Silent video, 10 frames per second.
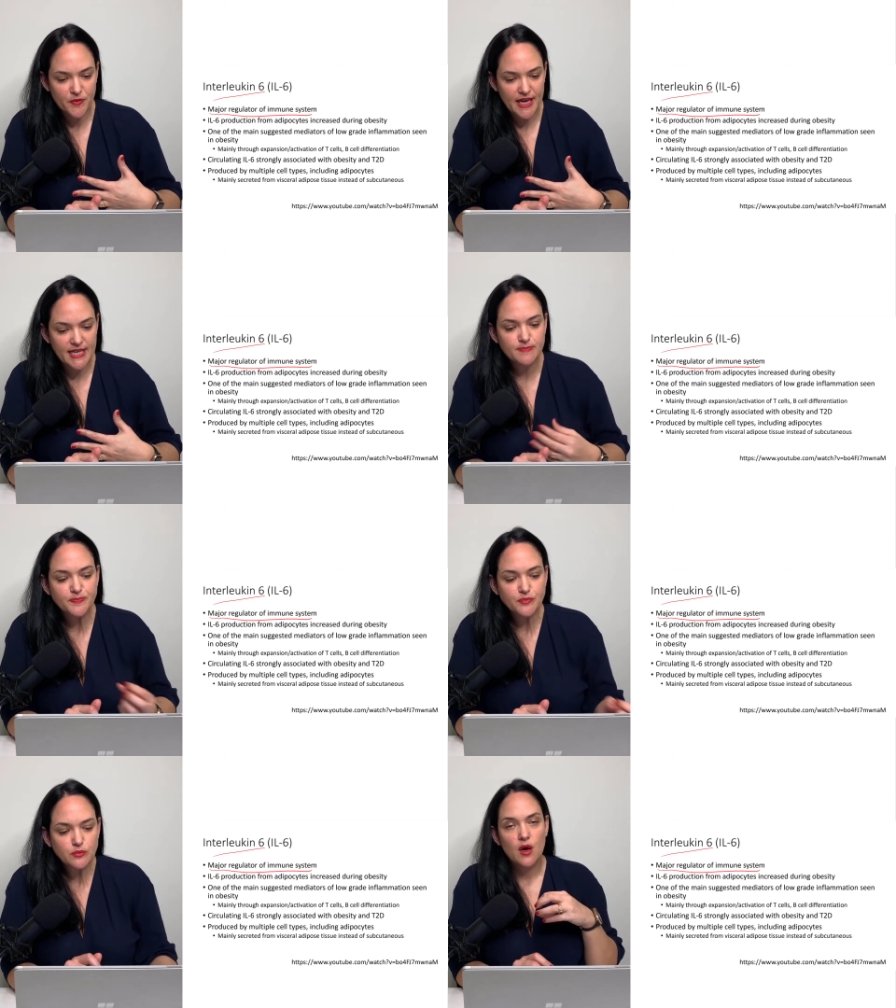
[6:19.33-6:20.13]
Okay,
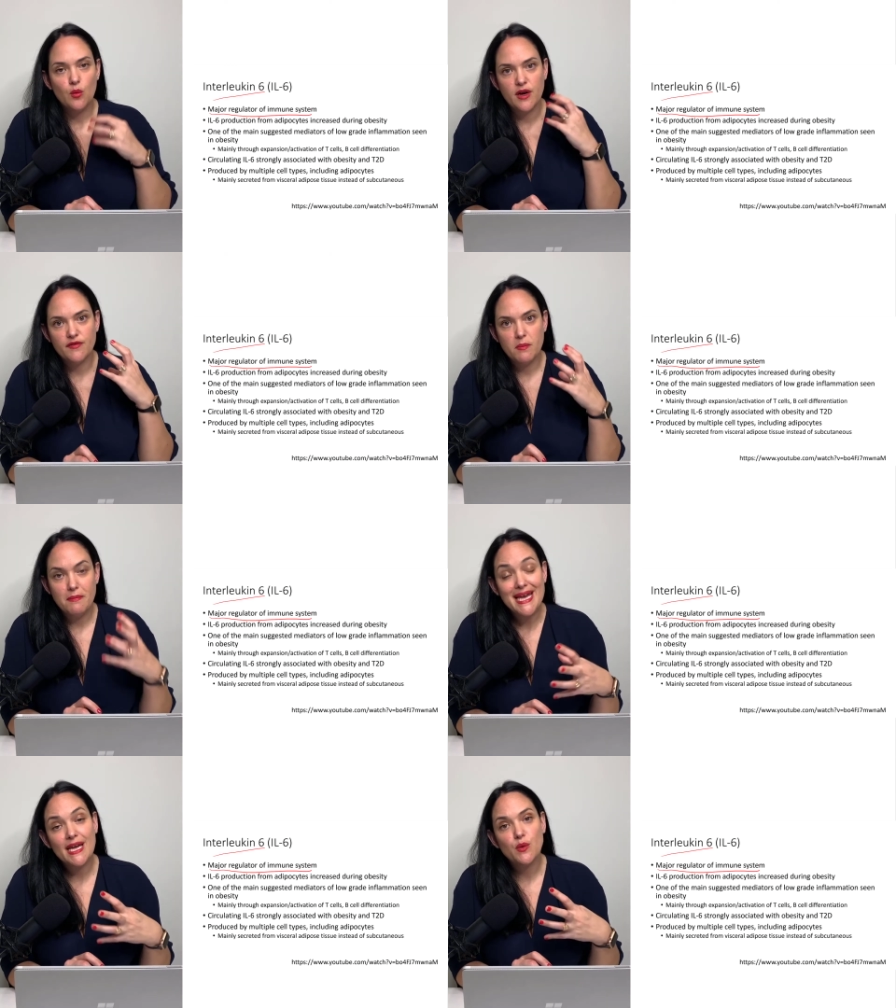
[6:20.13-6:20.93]
one of the
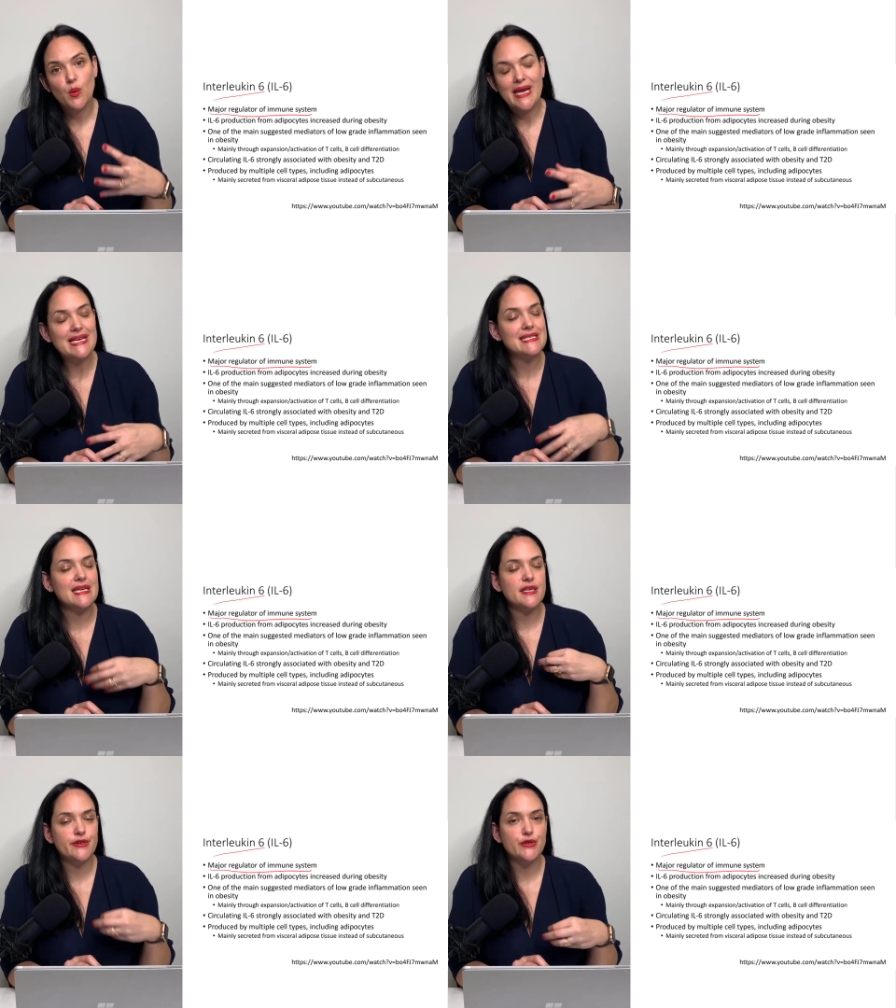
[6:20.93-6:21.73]
main ways
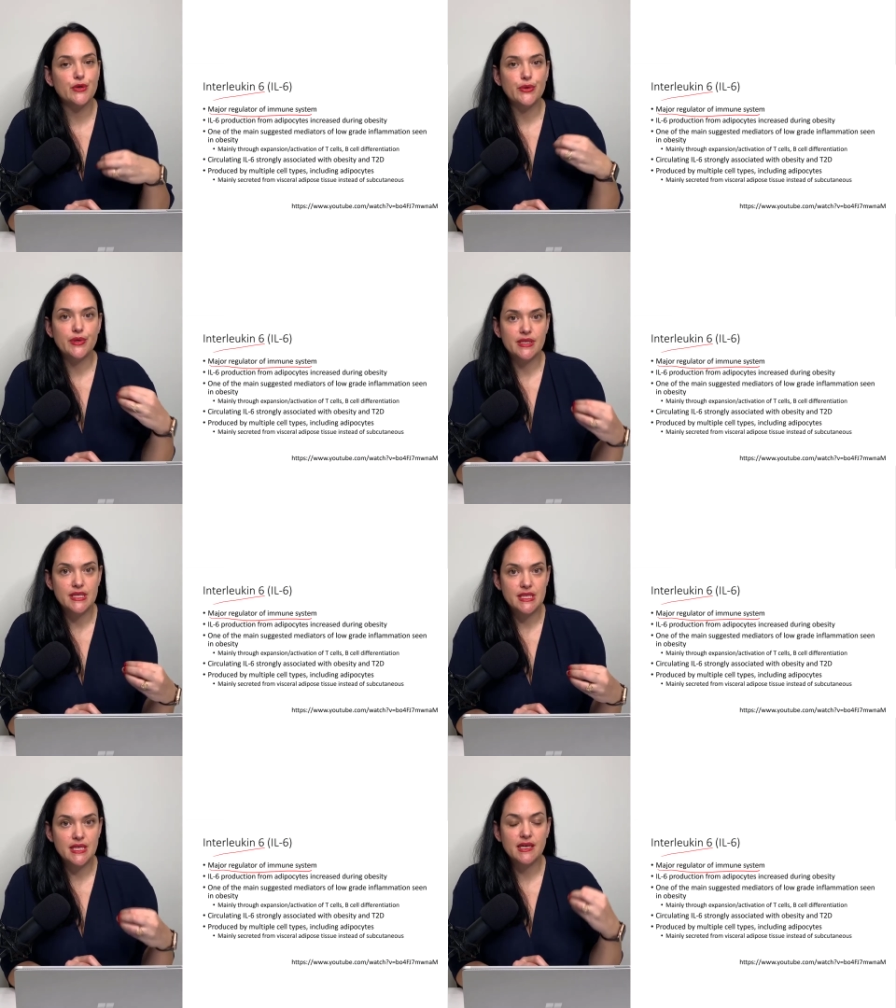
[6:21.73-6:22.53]
that interleukin
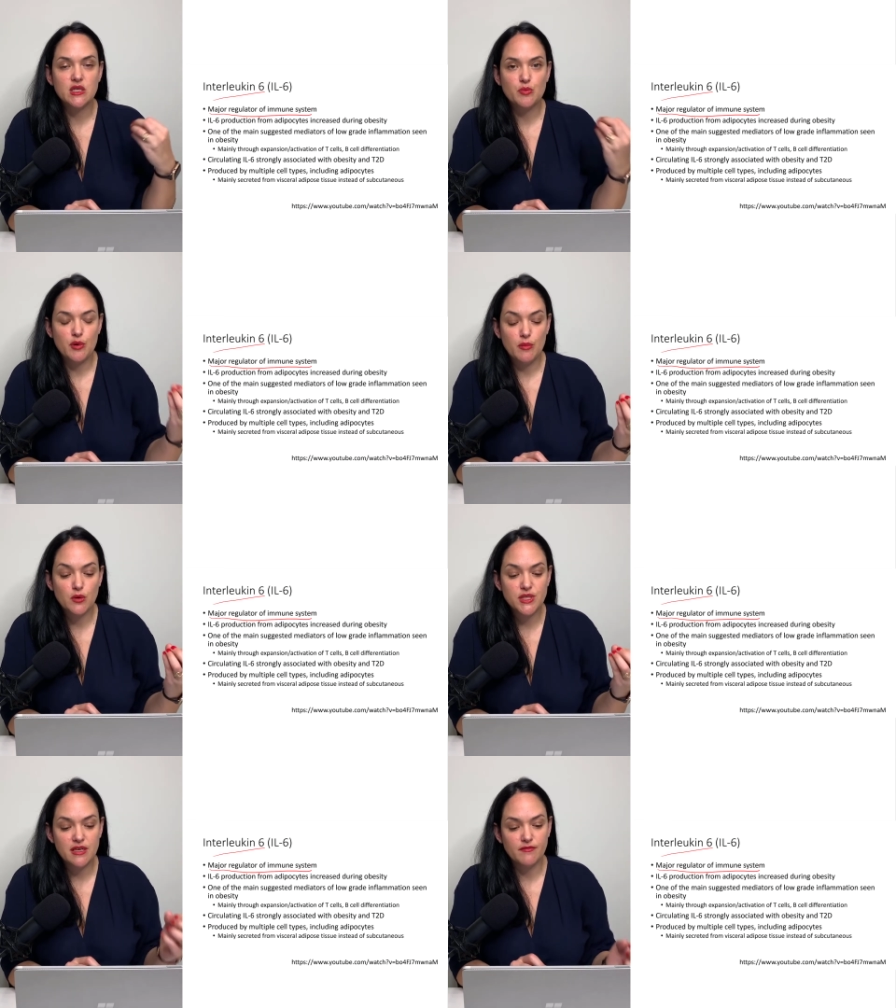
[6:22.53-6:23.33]
6
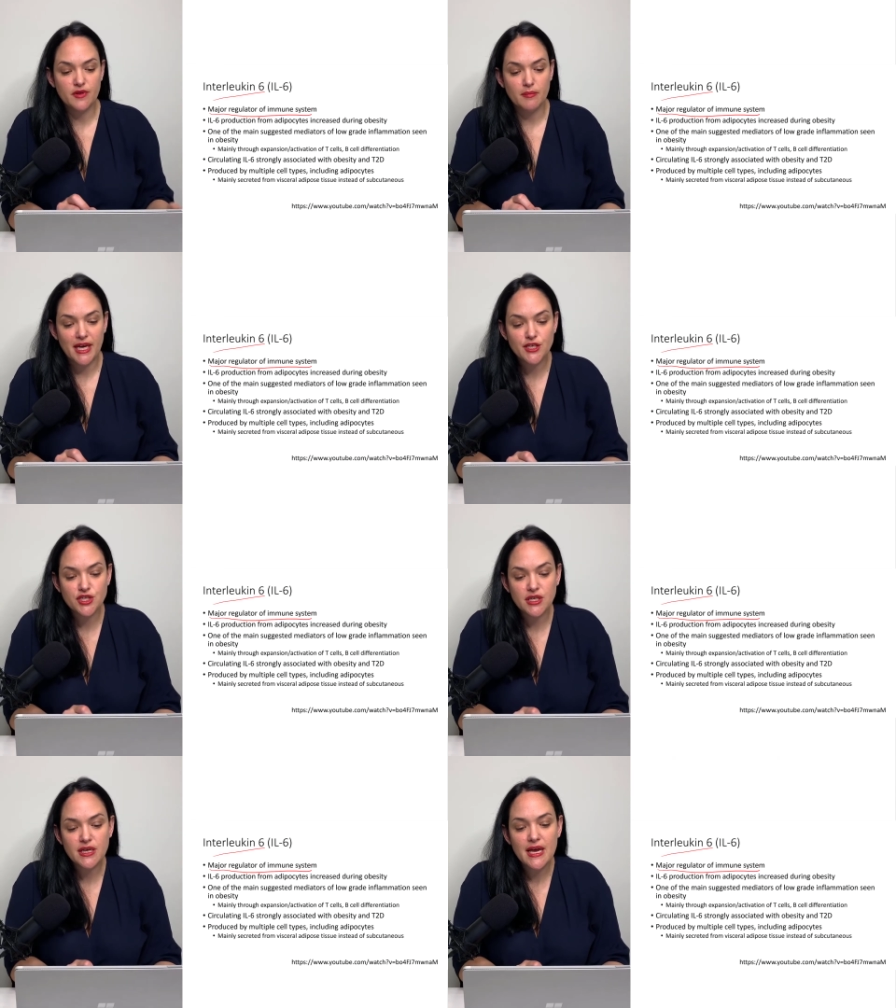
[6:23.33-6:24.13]
promotes
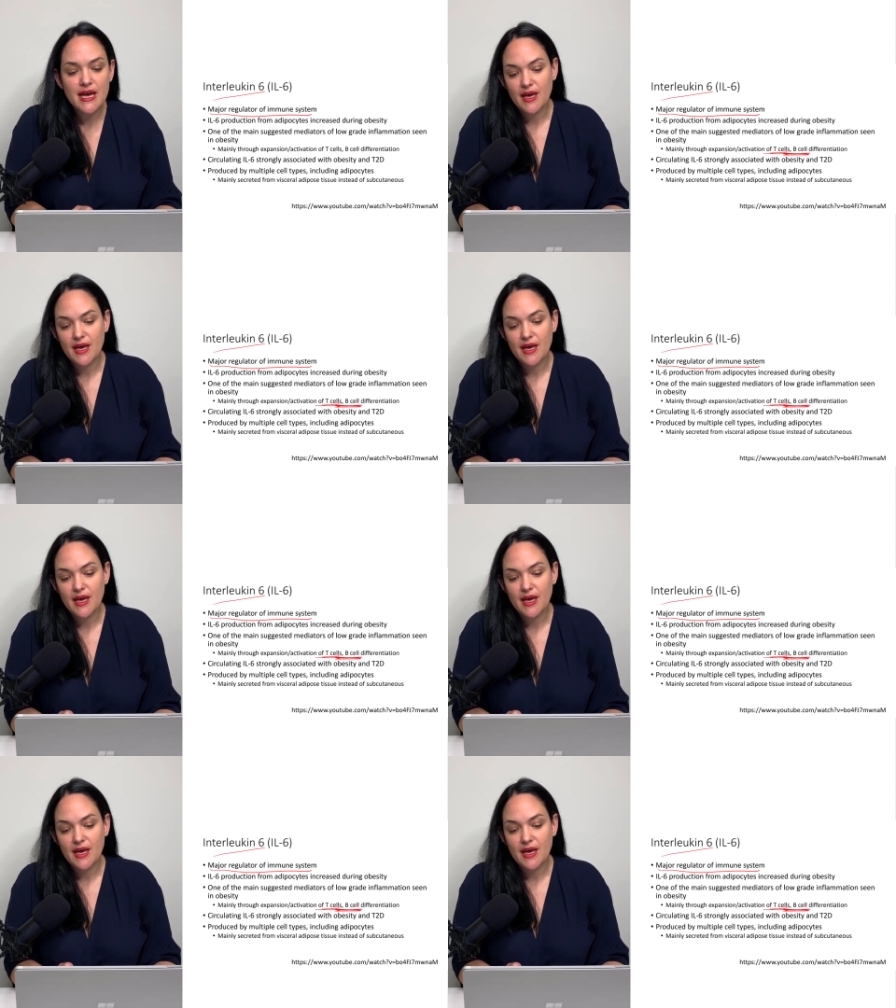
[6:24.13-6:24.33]
inflammation